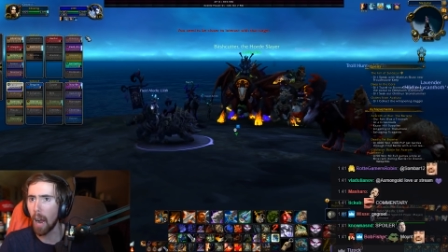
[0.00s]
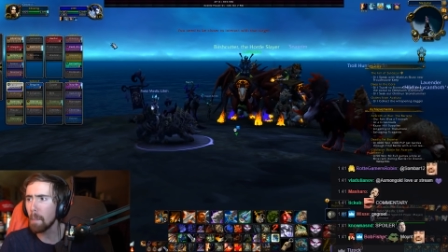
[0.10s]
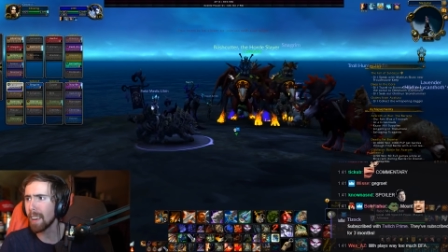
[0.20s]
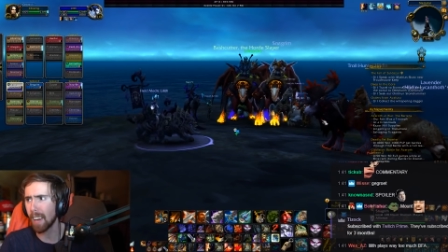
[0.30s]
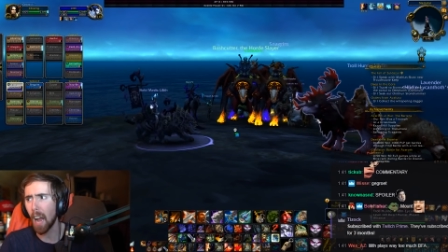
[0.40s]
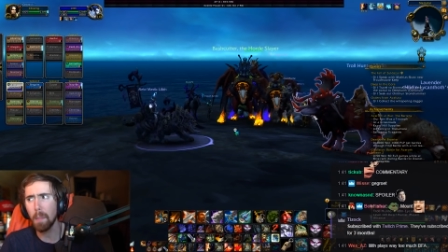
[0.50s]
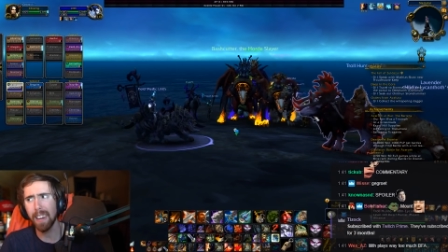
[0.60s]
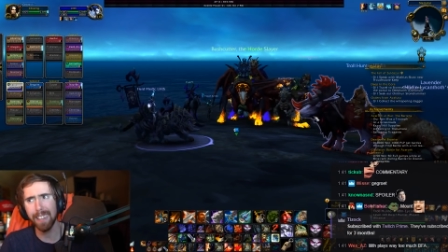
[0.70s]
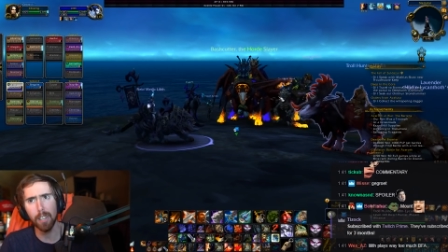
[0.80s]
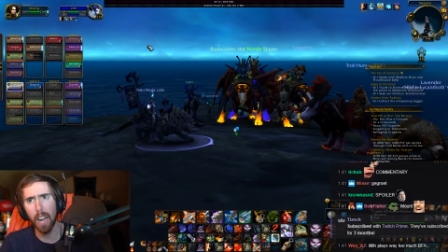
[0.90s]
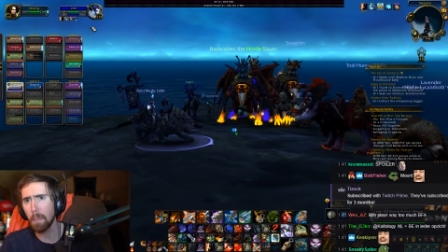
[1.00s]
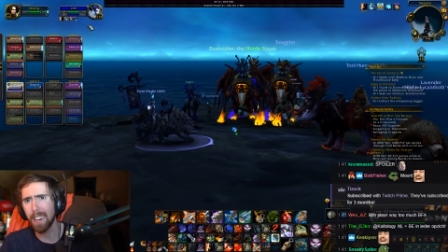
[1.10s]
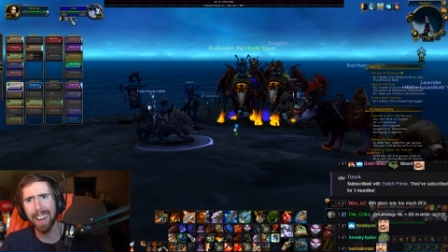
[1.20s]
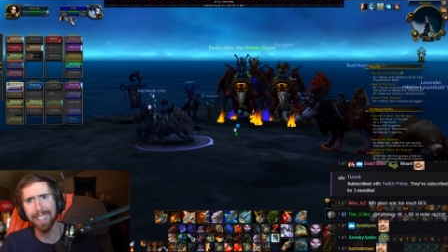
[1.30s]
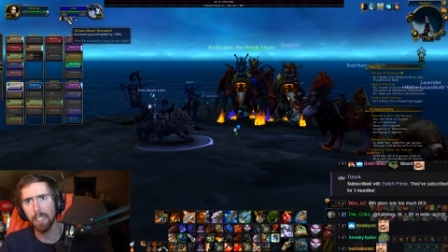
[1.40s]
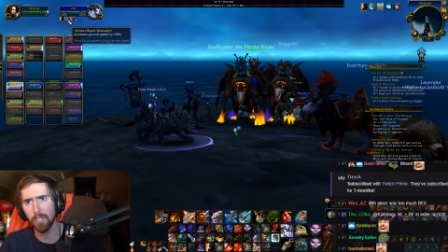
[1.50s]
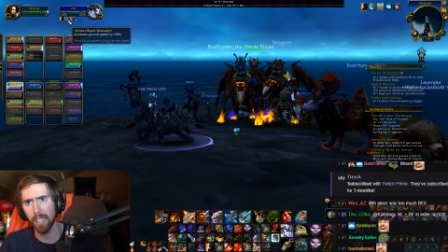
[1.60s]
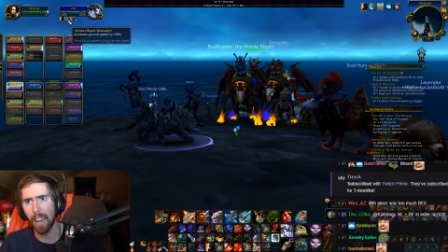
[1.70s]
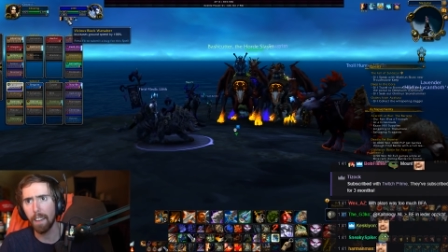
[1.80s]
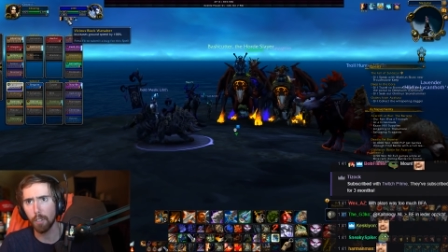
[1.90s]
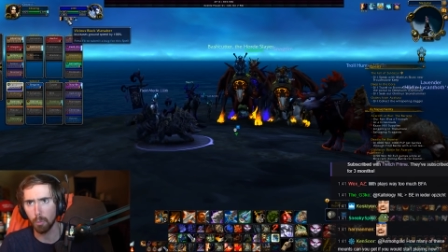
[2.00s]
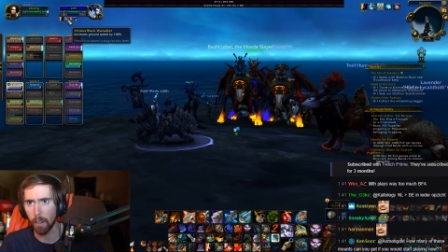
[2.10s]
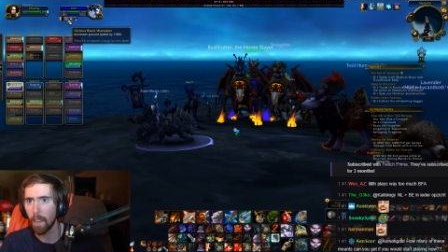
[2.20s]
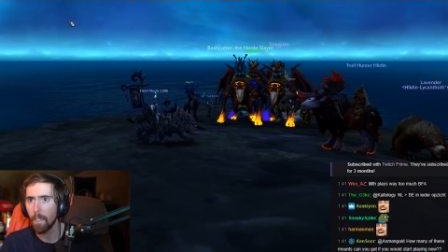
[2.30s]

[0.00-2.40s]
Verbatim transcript: I bet I bet I bet Haydn isn't gonna have this one.